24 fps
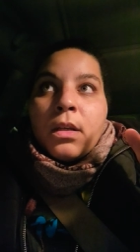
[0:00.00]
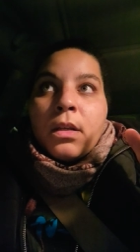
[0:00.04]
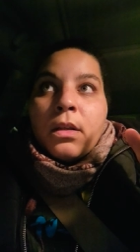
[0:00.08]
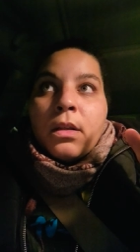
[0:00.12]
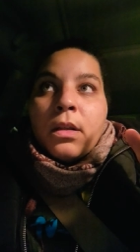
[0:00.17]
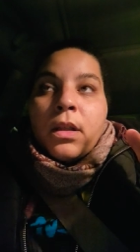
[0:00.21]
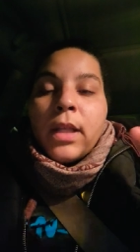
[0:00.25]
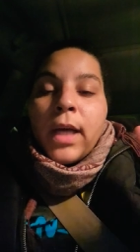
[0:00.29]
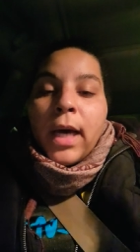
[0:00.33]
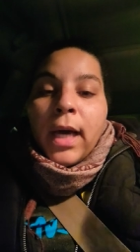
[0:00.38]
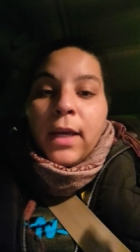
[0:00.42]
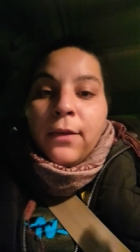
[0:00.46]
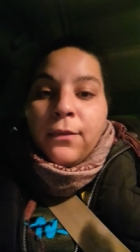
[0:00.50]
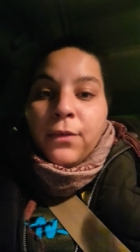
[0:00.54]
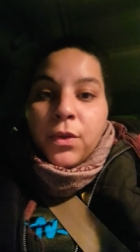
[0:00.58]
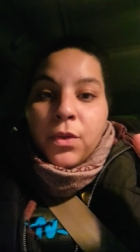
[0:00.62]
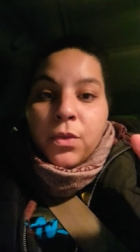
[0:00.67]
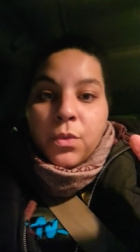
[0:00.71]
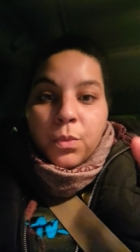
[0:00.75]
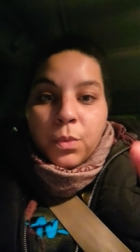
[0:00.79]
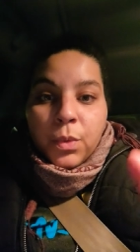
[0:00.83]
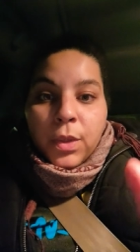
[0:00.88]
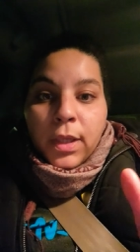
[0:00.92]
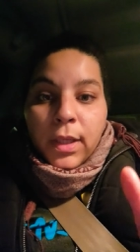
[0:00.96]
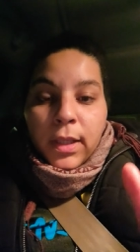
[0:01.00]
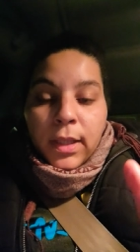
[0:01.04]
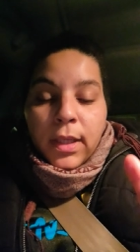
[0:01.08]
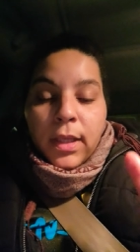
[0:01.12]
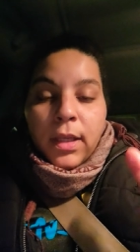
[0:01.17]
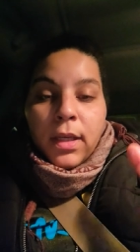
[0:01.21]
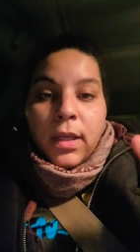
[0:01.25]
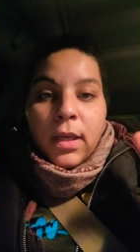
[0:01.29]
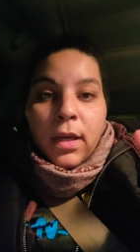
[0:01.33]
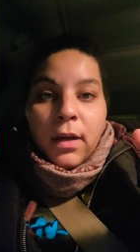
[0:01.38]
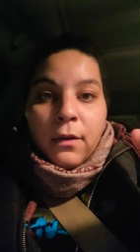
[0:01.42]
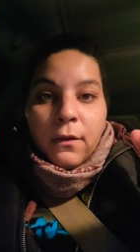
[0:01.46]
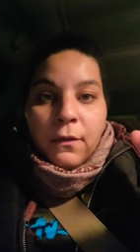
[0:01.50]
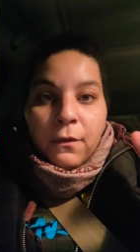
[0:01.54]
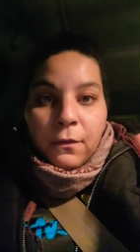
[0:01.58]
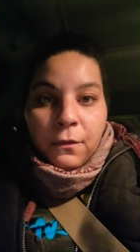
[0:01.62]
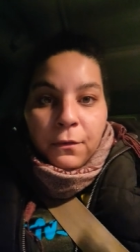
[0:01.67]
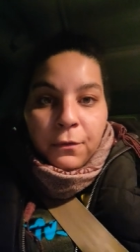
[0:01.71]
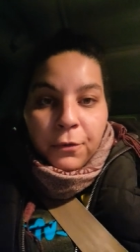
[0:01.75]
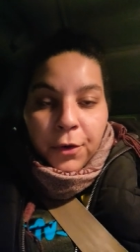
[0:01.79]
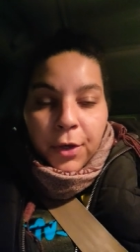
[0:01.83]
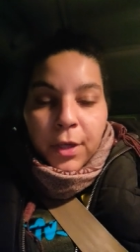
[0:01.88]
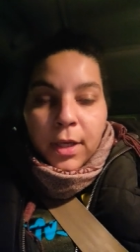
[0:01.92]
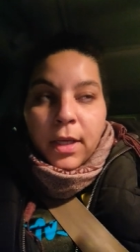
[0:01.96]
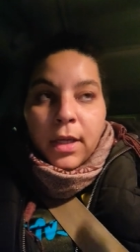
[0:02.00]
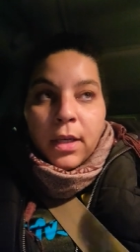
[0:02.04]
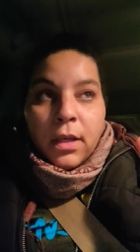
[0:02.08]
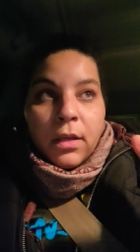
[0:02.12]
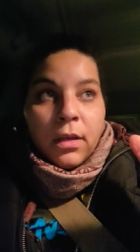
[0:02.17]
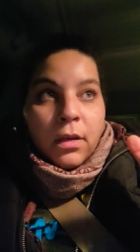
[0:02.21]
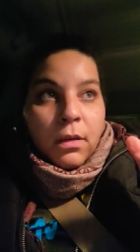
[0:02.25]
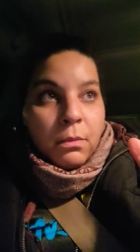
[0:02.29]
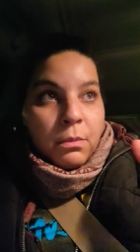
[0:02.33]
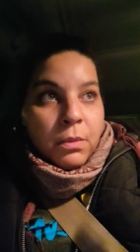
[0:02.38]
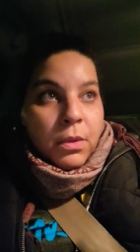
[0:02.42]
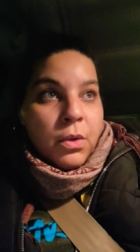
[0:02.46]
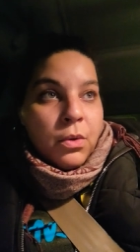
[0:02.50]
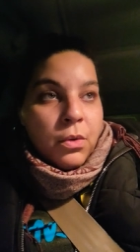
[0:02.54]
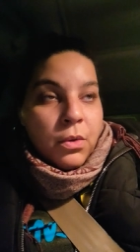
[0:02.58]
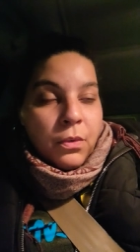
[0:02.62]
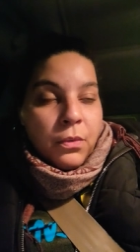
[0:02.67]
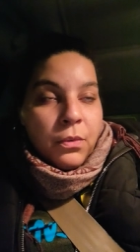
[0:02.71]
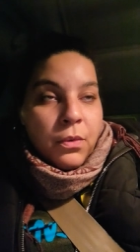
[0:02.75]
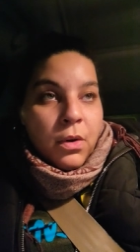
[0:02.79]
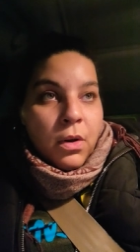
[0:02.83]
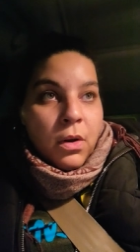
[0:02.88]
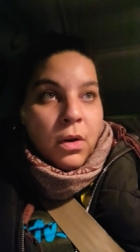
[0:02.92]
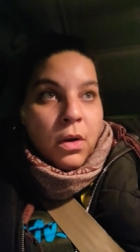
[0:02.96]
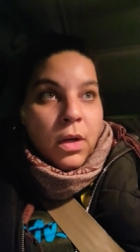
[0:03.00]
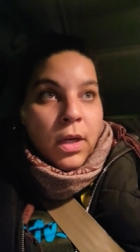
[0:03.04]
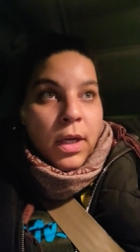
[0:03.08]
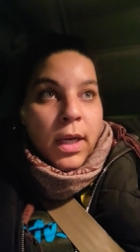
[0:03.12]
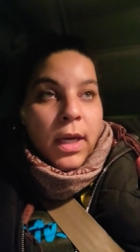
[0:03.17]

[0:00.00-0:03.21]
life is really freaking beautiful.